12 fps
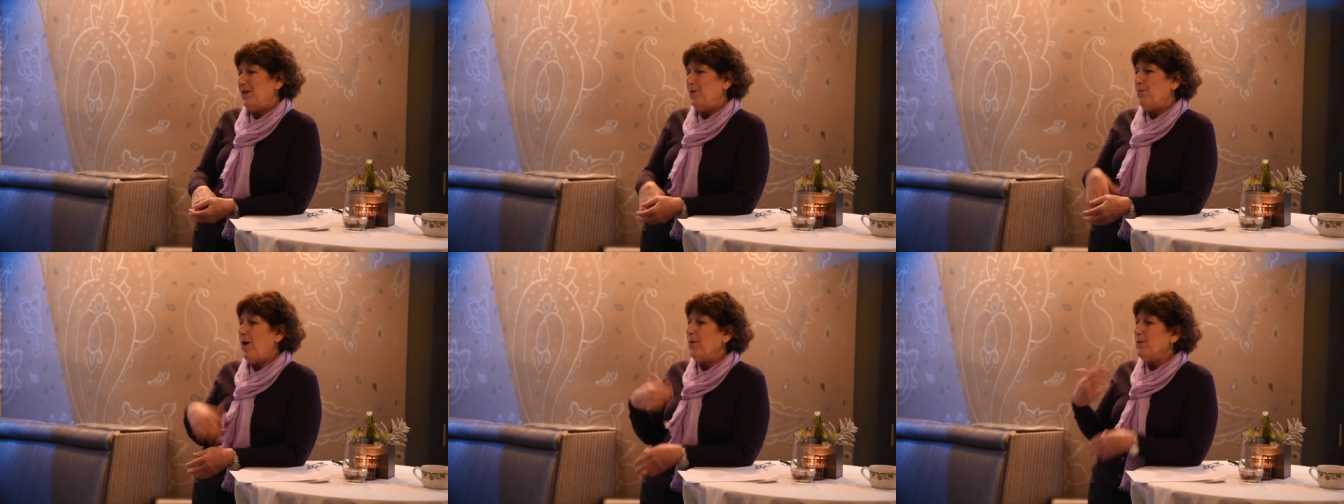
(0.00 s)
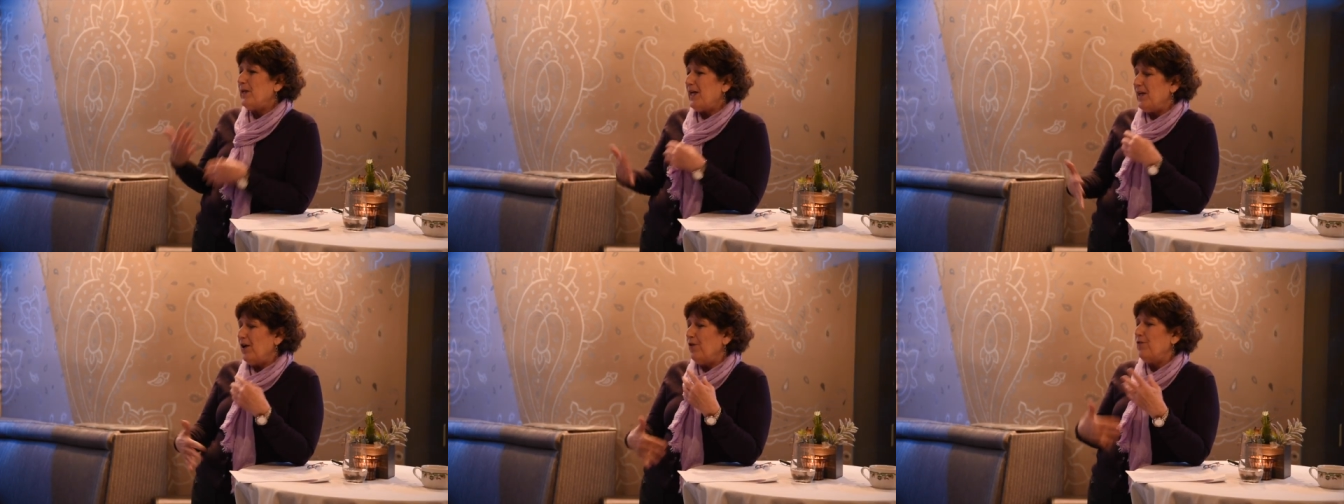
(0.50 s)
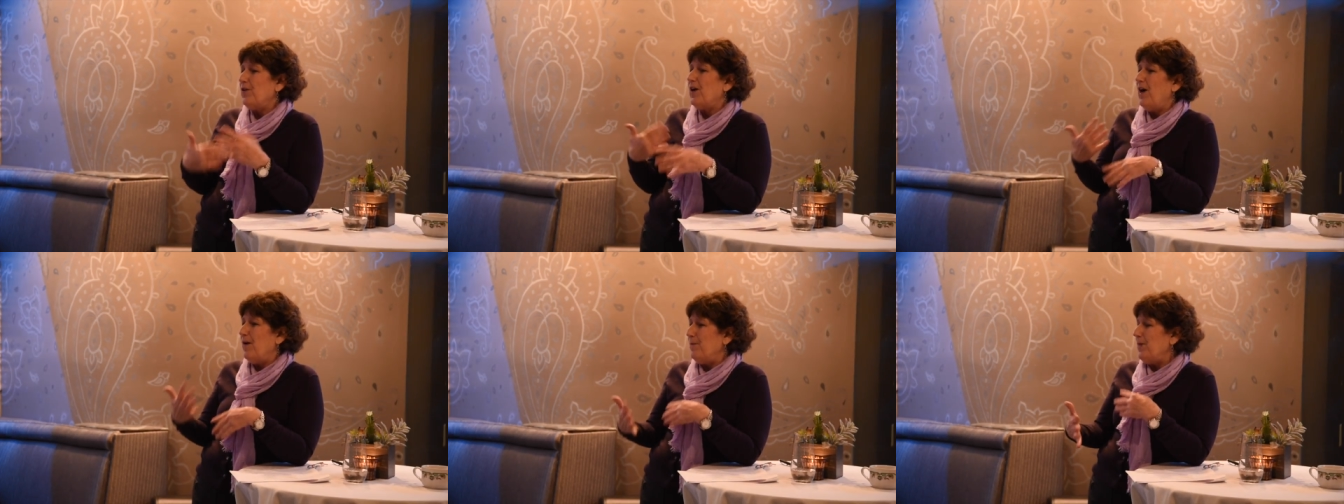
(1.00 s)
you probably can
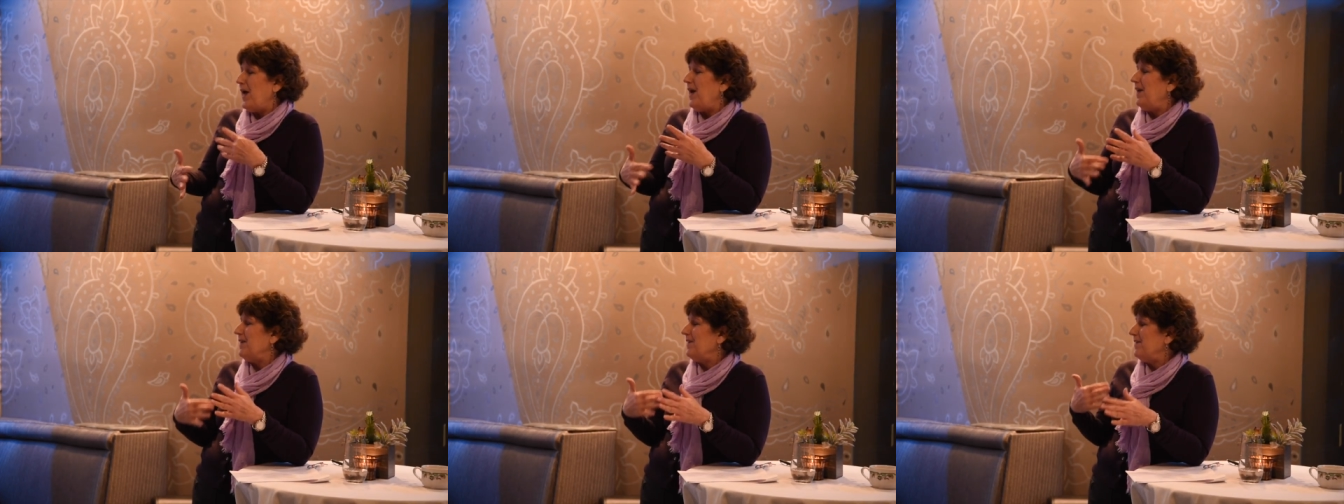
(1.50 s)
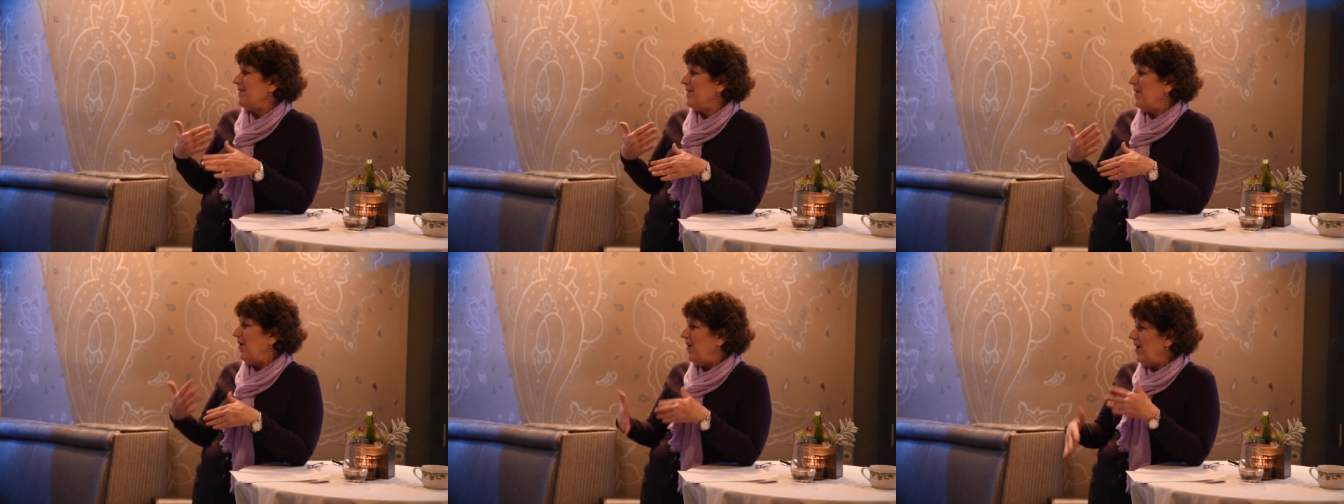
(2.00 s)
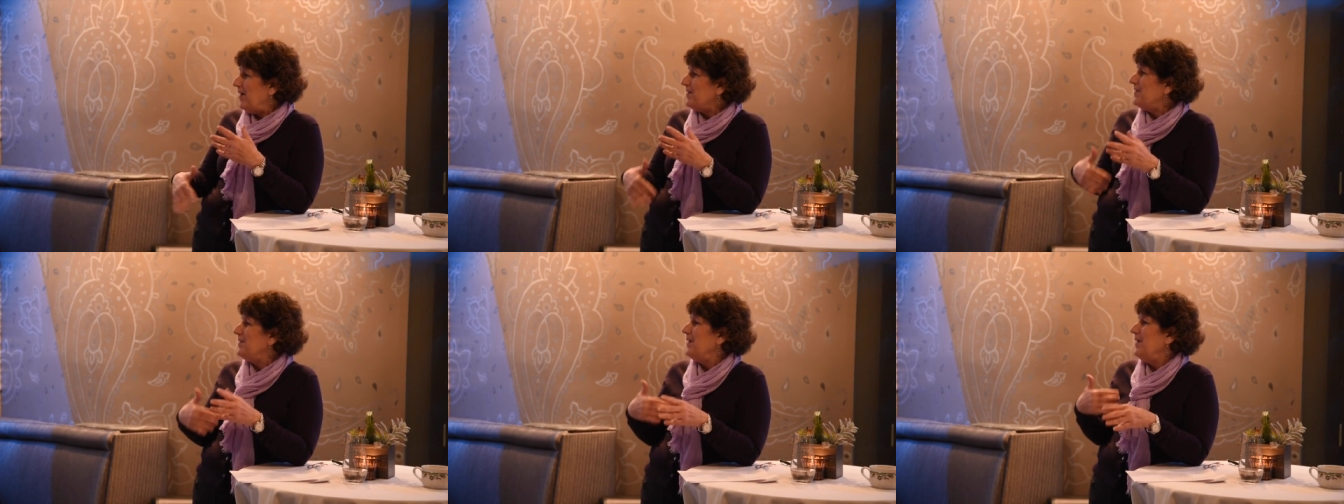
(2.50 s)
overcome that
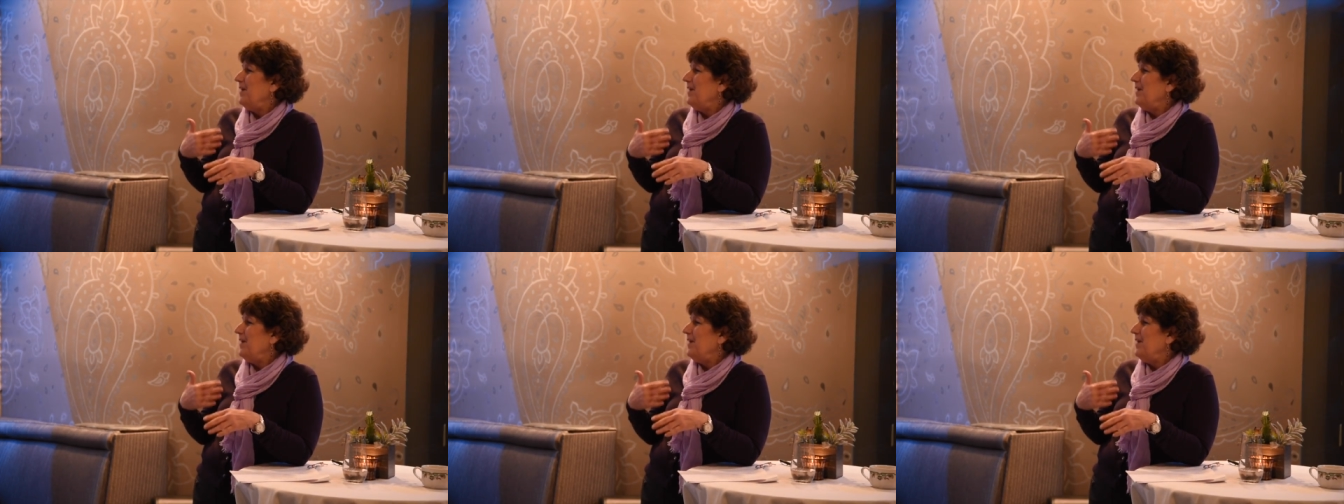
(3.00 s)
cost.